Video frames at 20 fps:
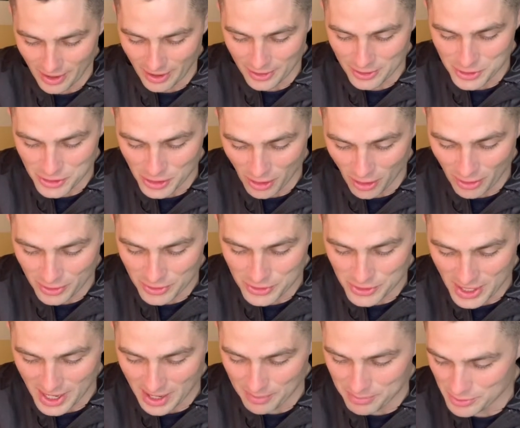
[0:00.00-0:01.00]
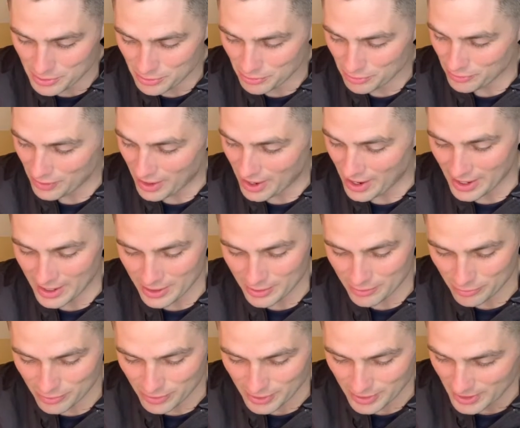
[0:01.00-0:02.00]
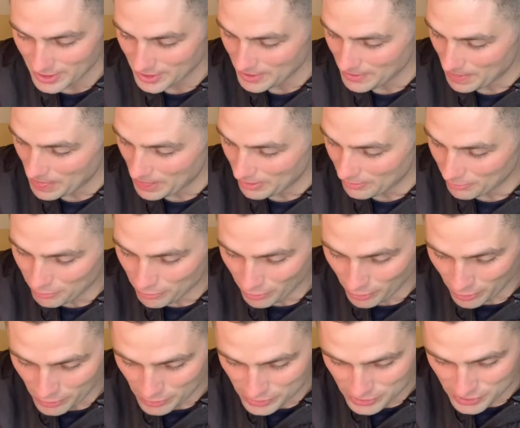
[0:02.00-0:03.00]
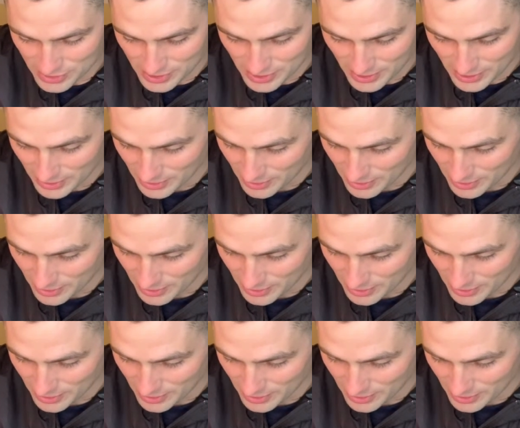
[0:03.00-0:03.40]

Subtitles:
John chapter 5, verse